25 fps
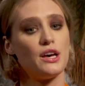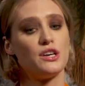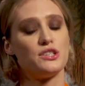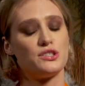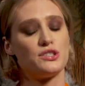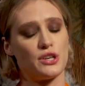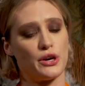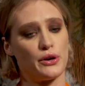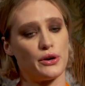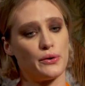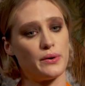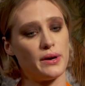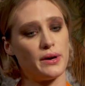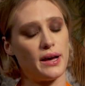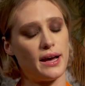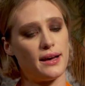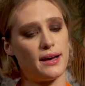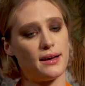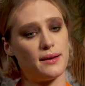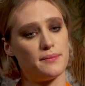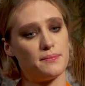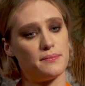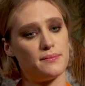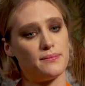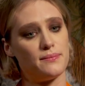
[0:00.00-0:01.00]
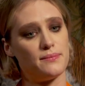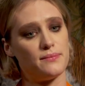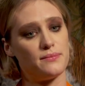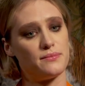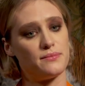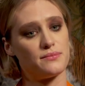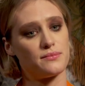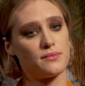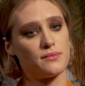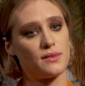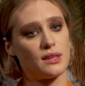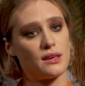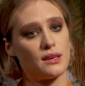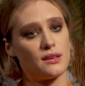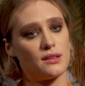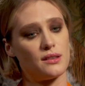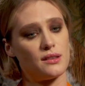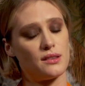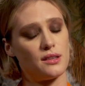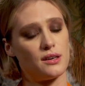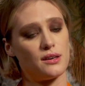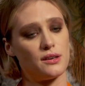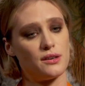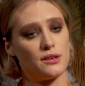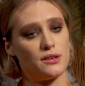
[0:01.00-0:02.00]
So,
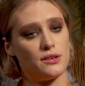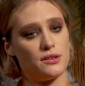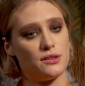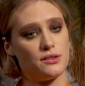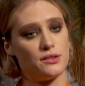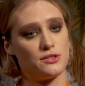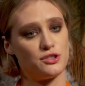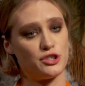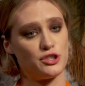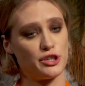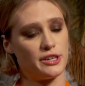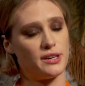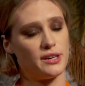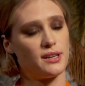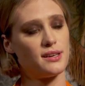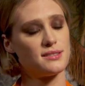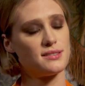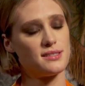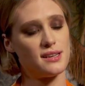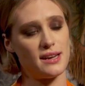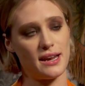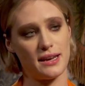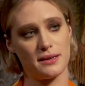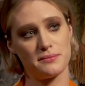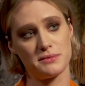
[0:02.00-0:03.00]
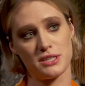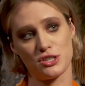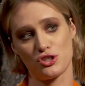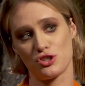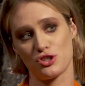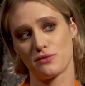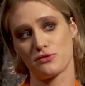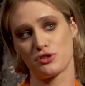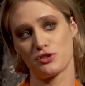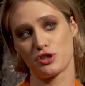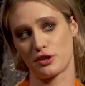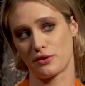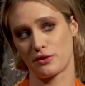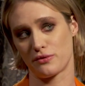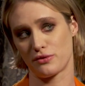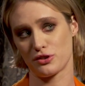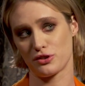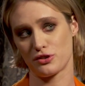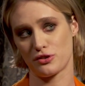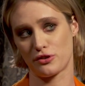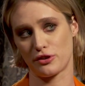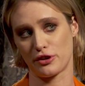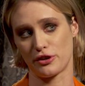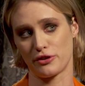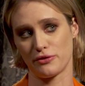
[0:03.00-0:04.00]
The Turning is an adaptation of Turn of the
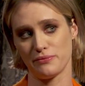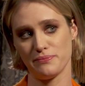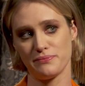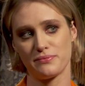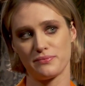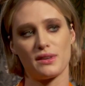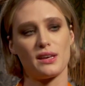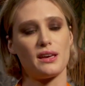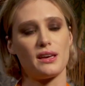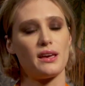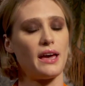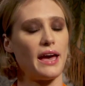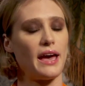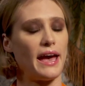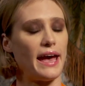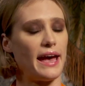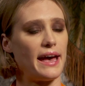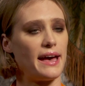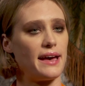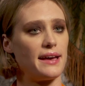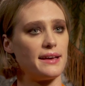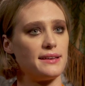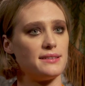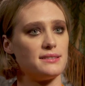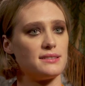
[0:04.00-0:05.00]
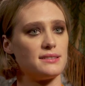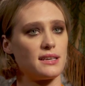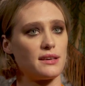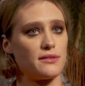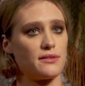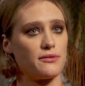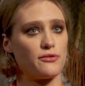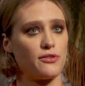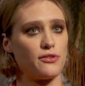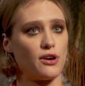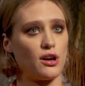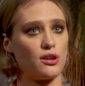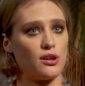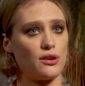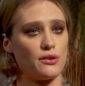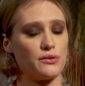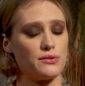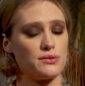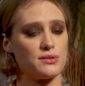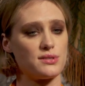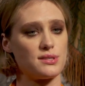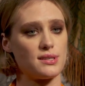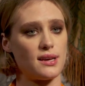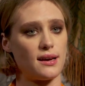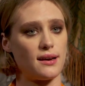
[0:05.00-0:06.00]
Screw, and it
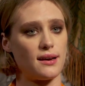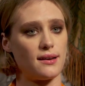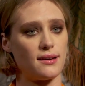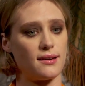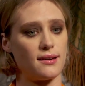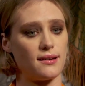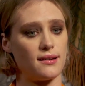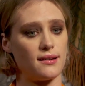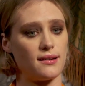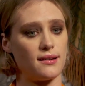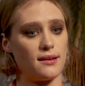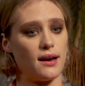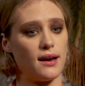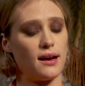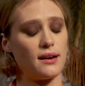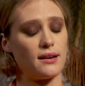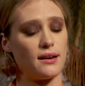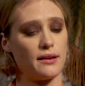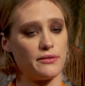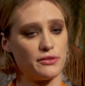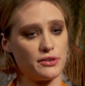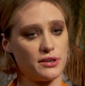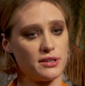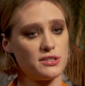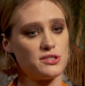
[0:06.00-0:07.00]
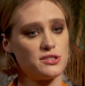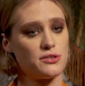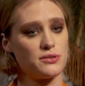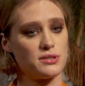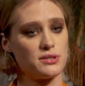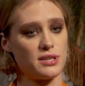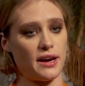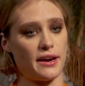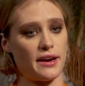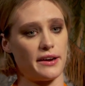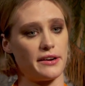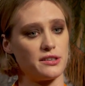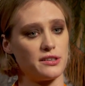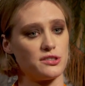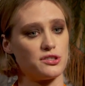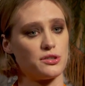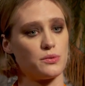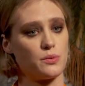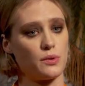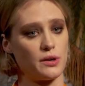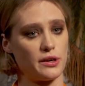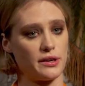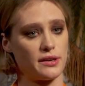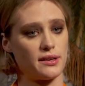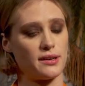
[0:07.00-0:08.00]
follows a governess who's hired to
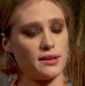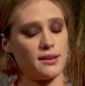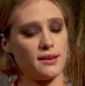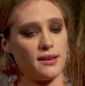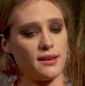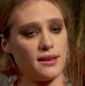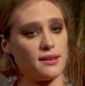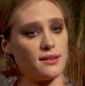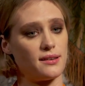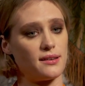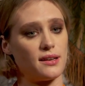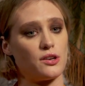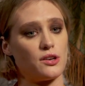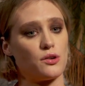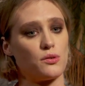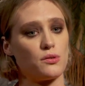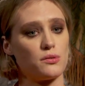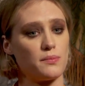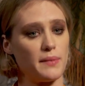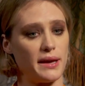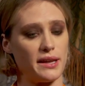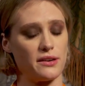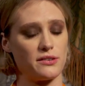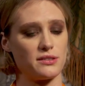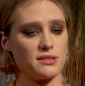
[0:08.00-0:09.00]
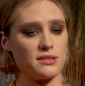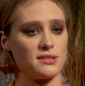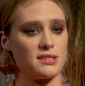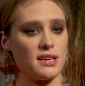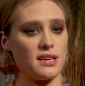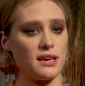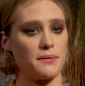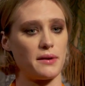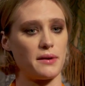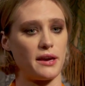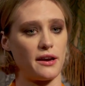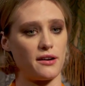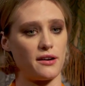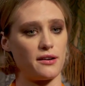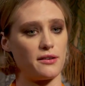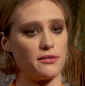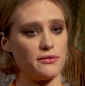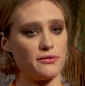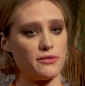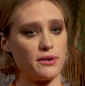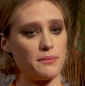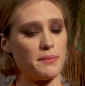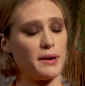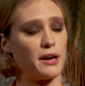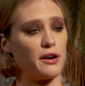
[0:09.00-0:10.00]
work in an old manor to take care of
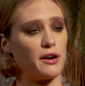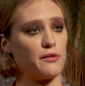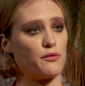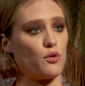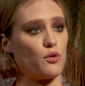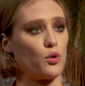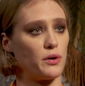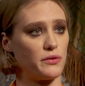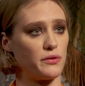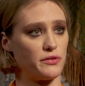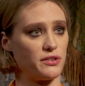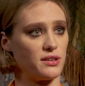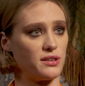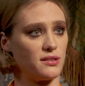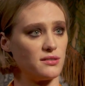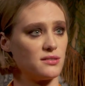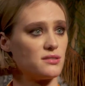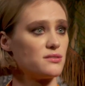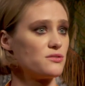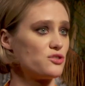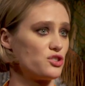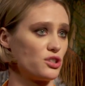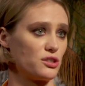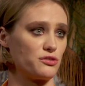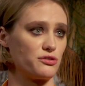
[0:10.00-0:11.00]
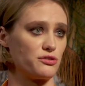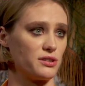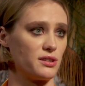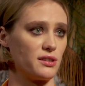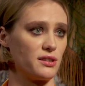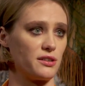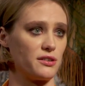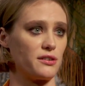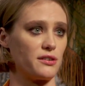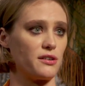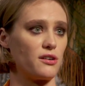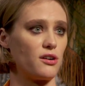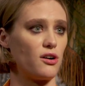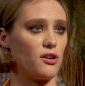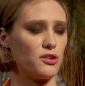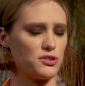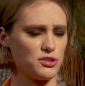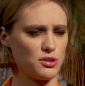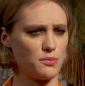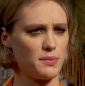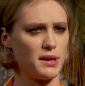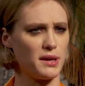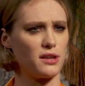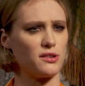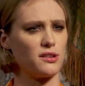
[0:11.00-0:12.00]
a pair of orphaned children that are
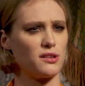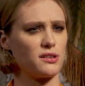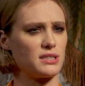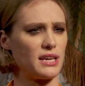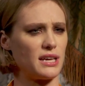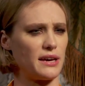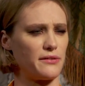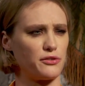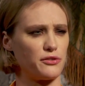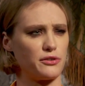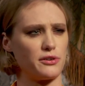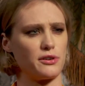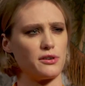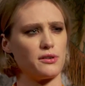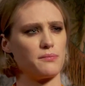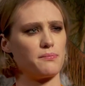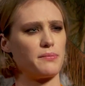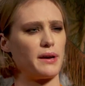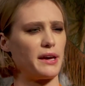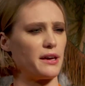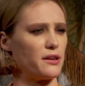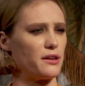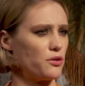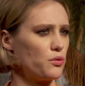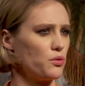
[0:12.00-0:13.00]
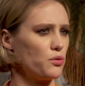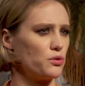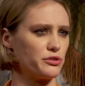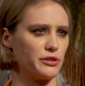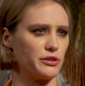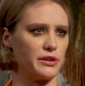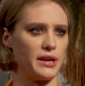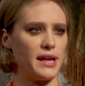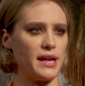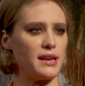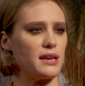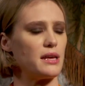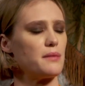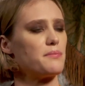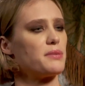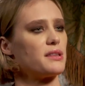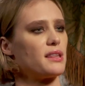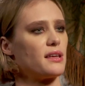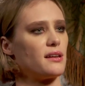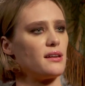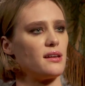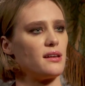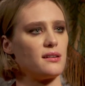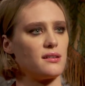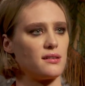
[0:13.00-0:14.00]
also being looked after by an older nanny, but
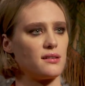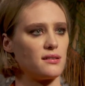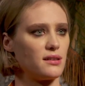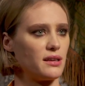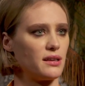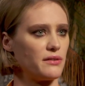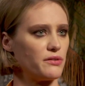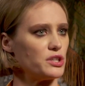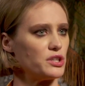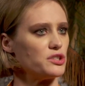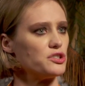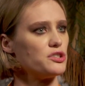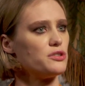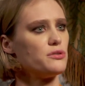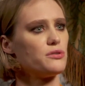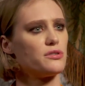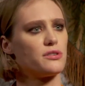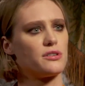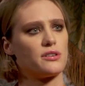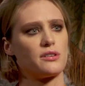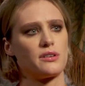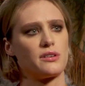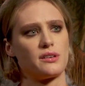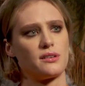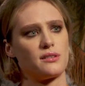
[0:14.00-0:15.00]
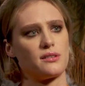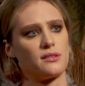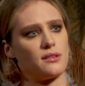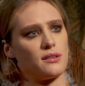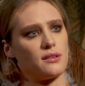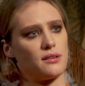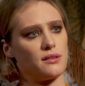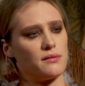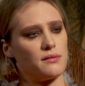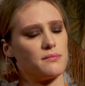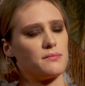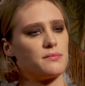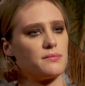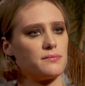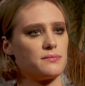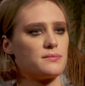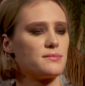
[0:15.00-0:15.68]
they need a live-in tutor and a